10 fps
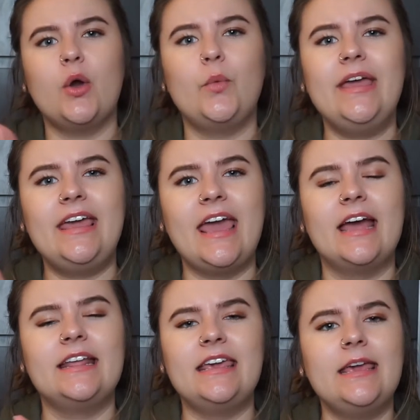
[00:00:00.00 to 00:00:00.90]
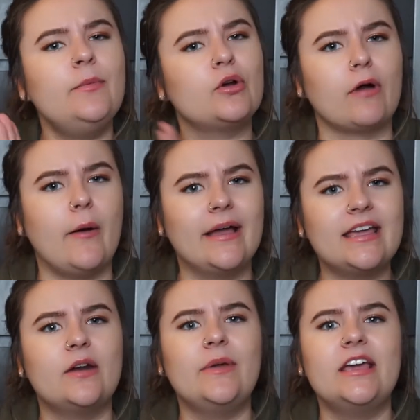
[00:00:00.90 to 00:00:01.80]
We can keep growing
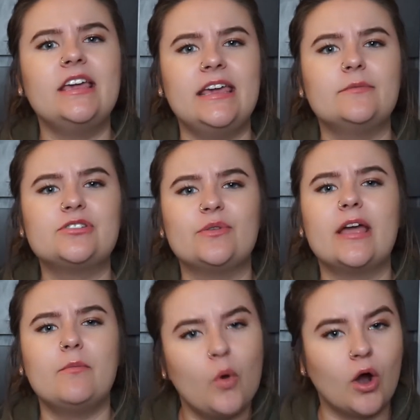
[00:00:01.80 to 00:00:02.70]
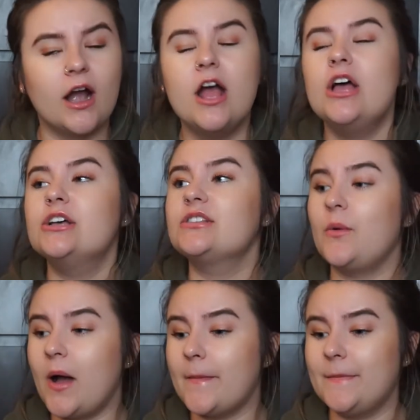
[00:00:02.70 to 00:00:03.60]
and we can keep doing more.
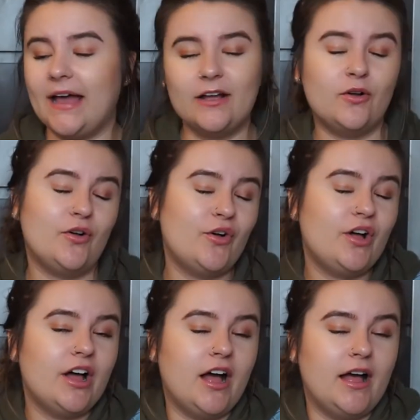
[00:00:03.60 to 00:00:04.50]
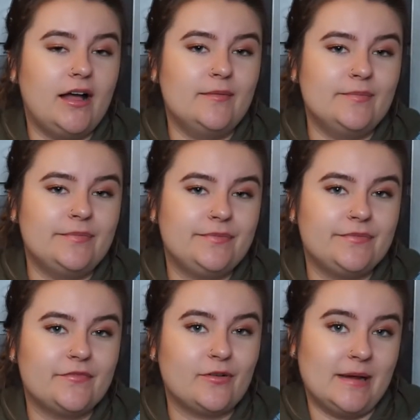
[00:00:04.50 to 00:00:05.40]
So my goal um,
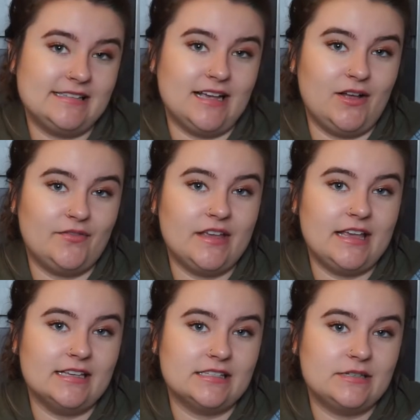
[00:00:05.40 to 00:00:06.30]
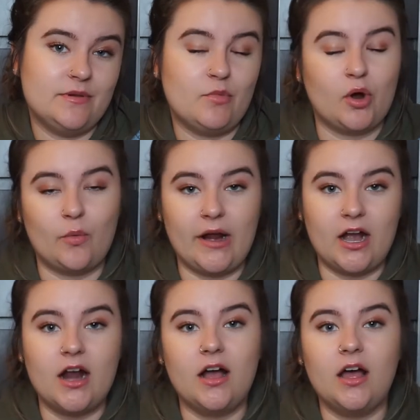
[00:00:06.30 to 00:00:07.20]
for myself is to be more
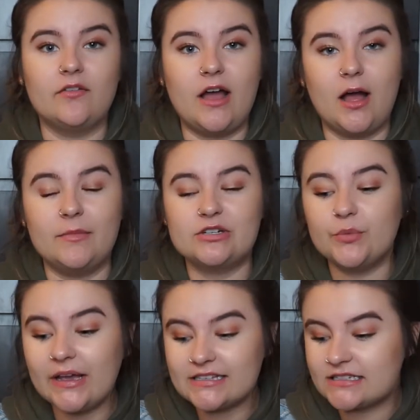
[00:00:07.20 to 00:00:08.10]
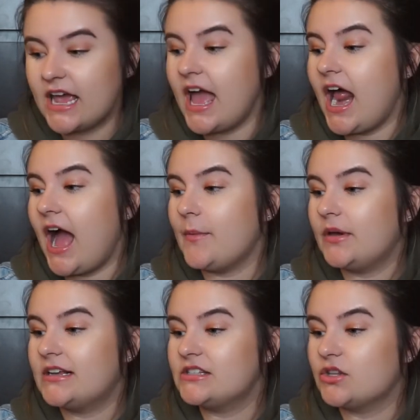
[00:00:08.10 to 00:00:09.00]
aware of how much waste I
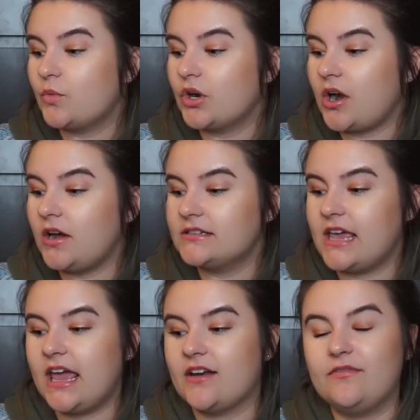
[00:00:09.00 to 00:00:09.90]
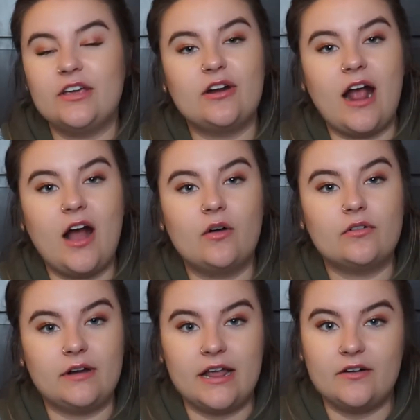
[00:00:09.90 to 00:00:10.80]
put into the world and figure out
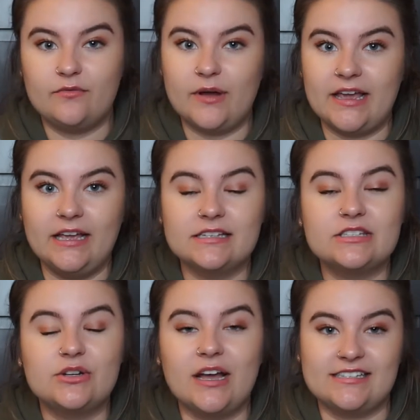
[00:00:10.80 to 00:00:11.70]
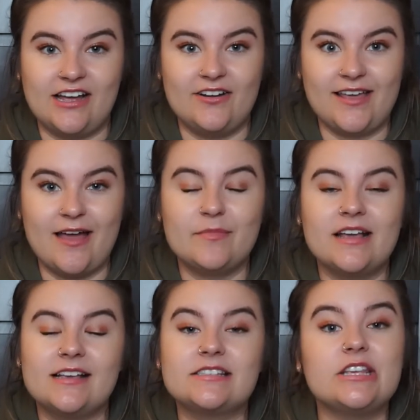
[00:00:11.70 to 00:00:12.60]
creative ways to cut down on that
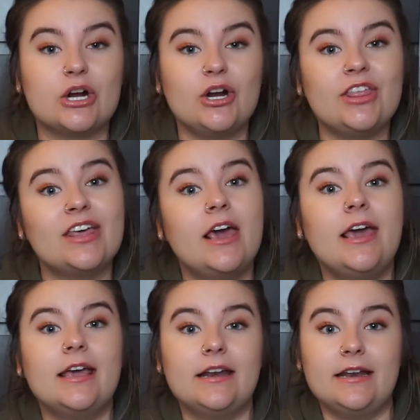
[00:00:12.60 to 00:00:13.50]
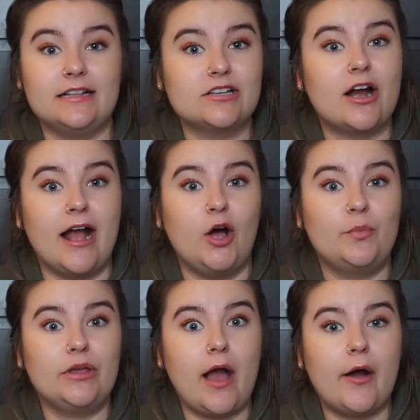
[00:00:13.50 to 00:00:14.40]
because the earth needs our
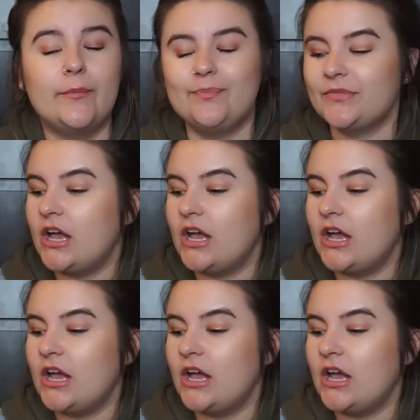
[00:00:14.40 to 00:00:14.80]
help, yo.